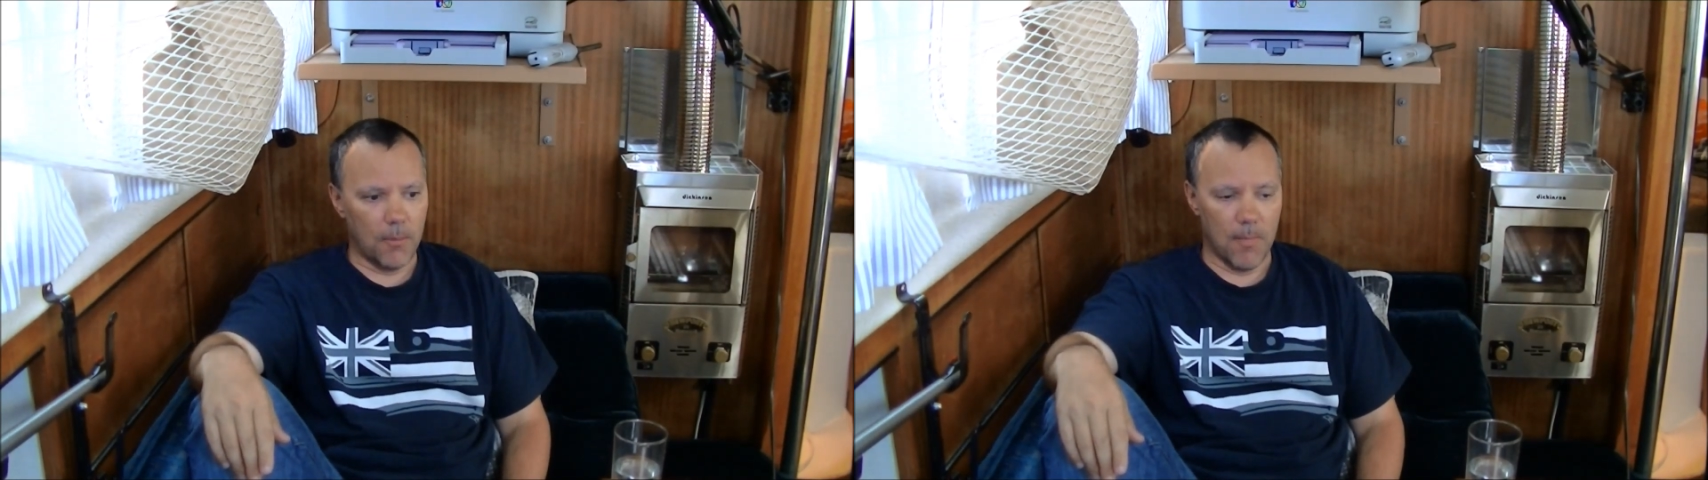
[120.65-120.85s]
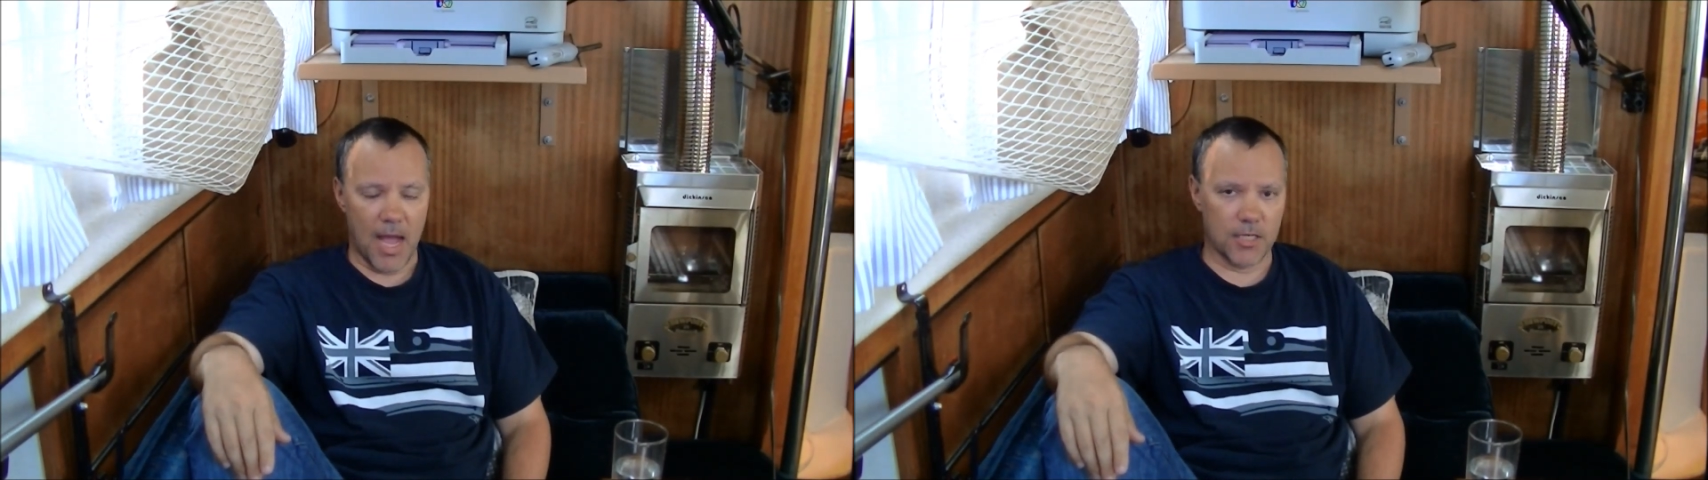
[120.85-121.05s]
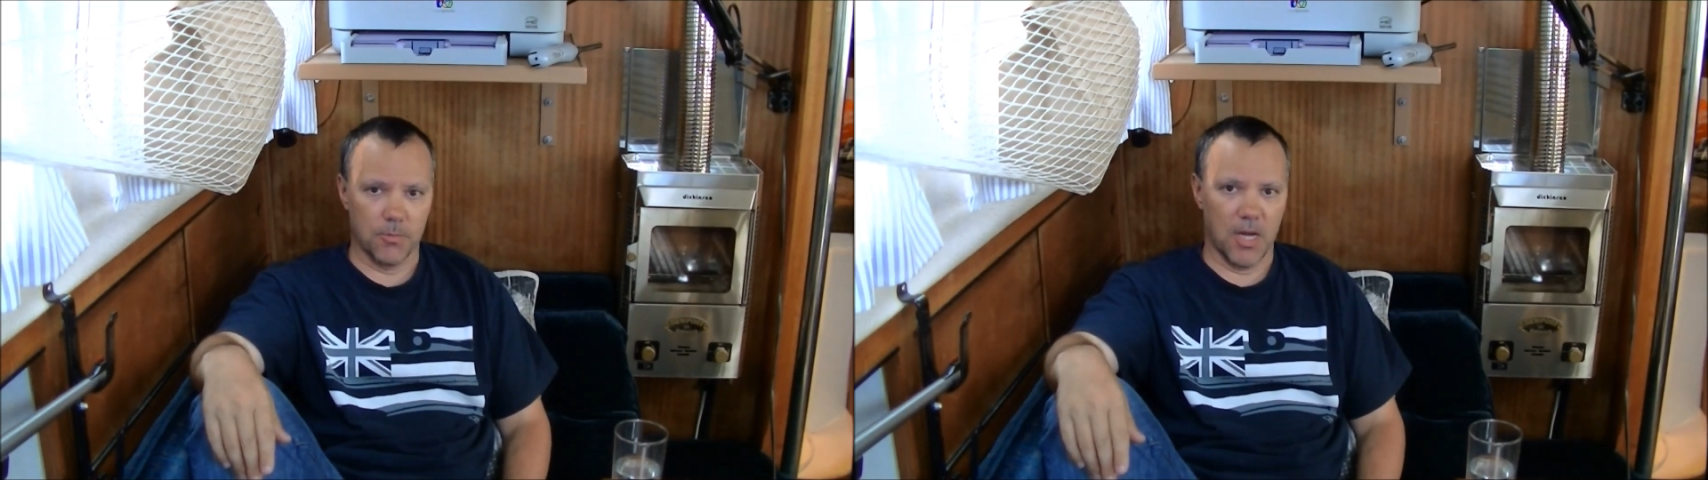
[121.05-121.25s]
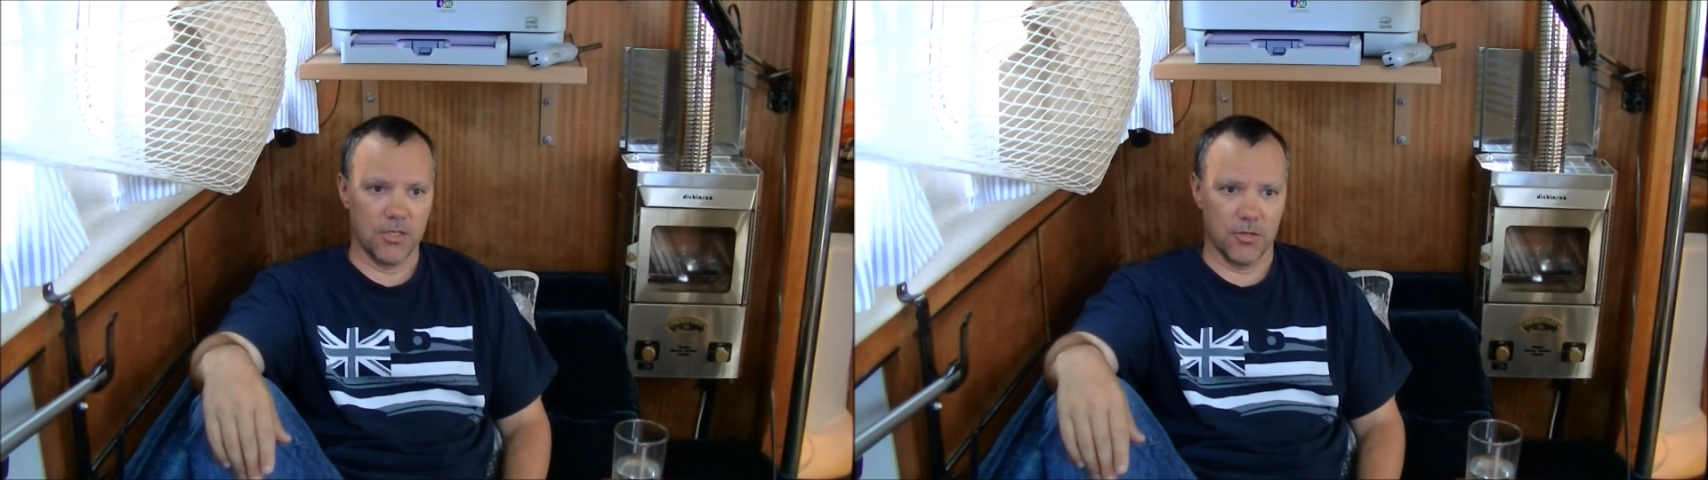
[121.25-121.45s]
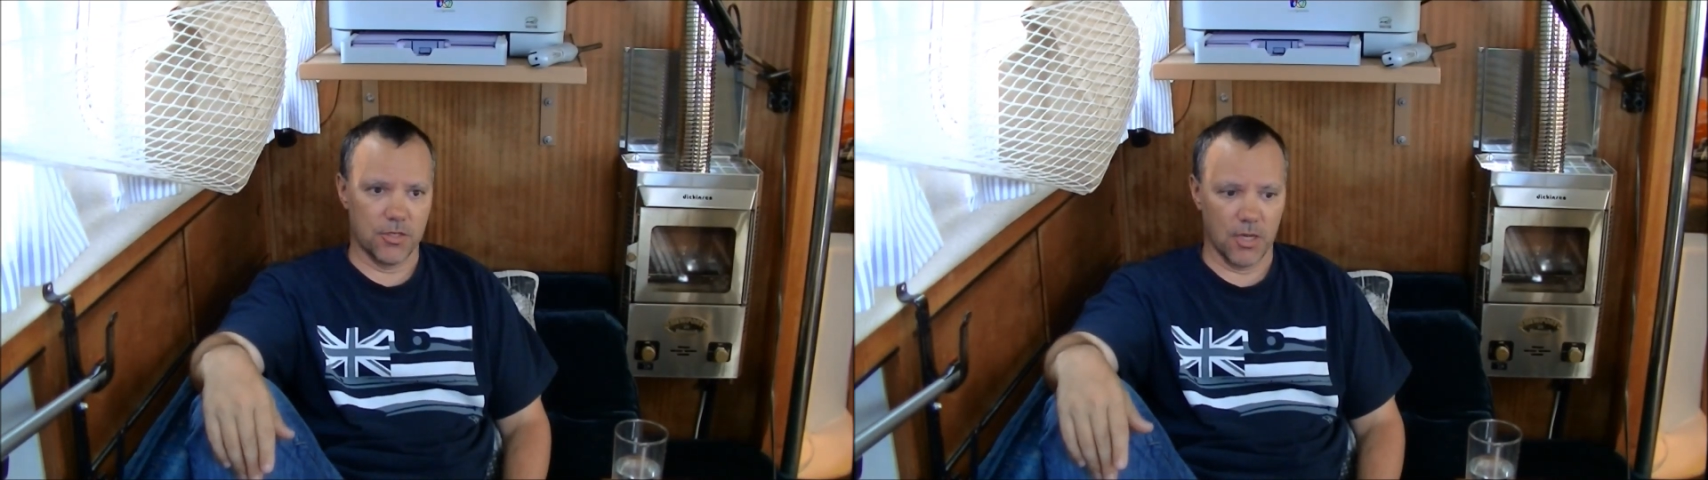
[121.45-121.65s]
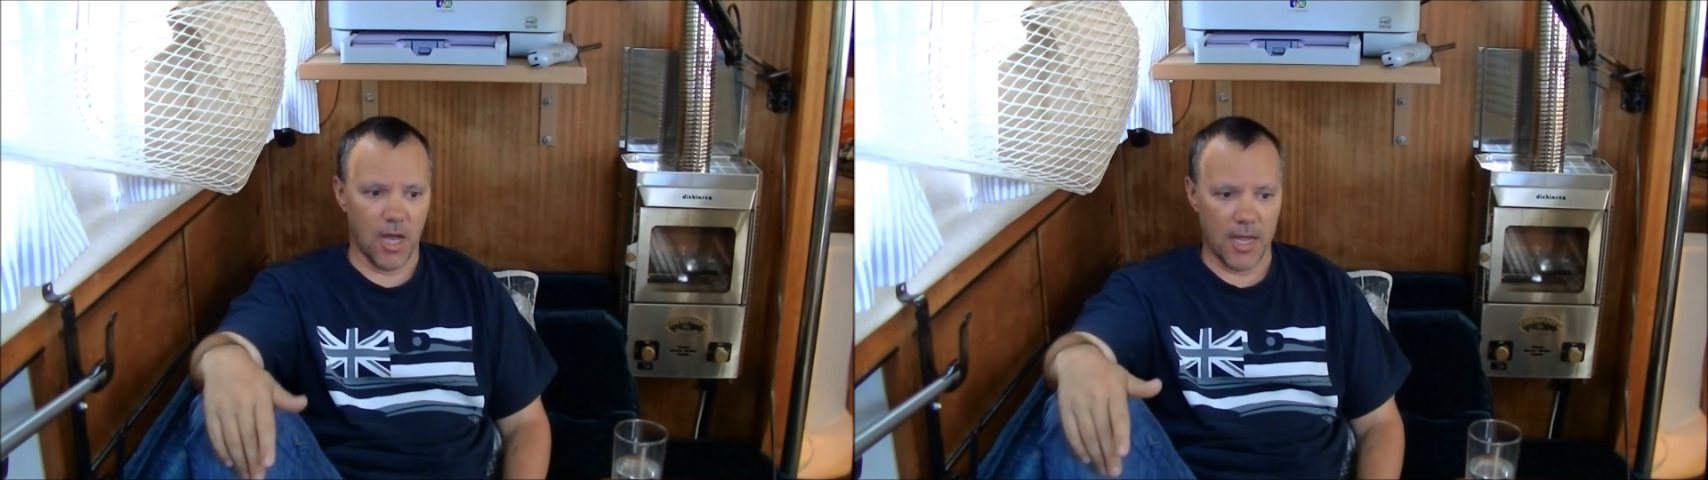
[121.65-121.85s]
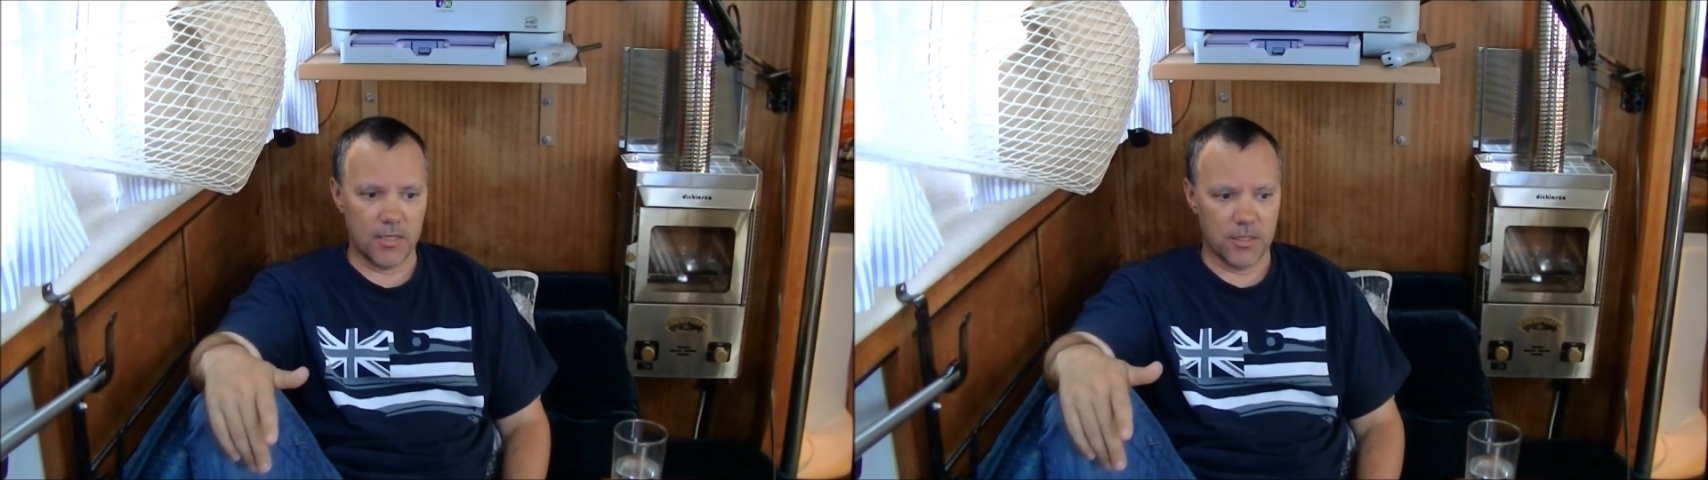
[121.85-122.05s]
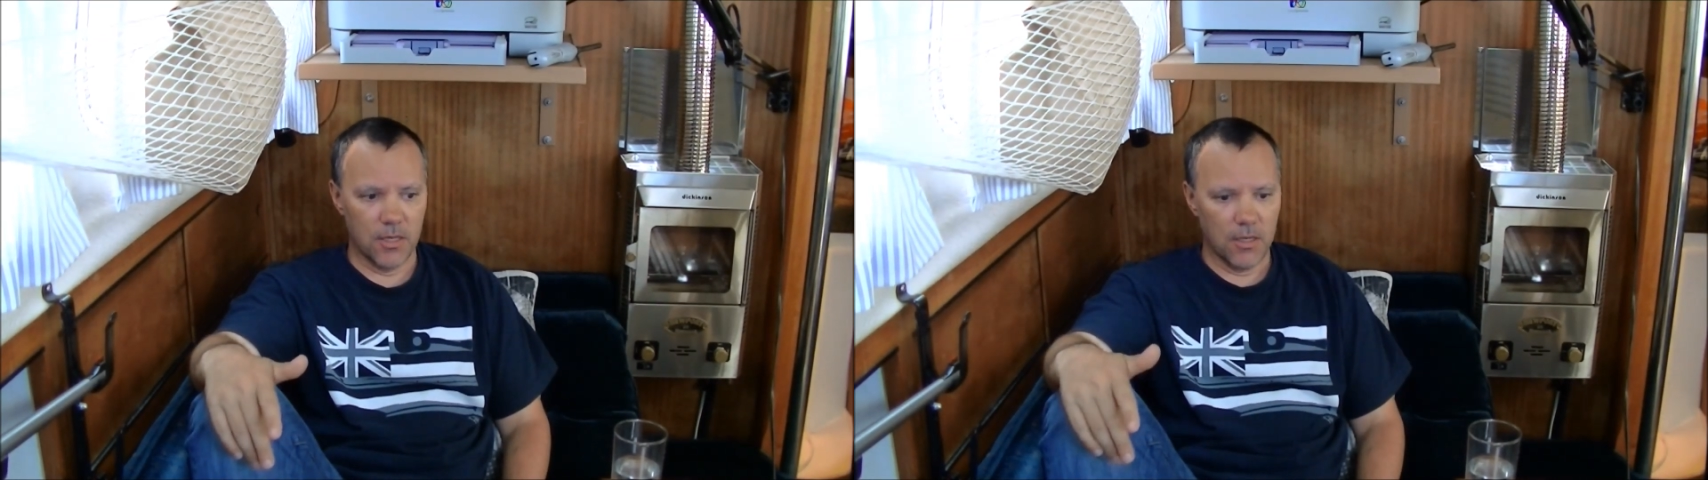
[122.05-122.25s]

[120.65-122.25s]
and maximize your size.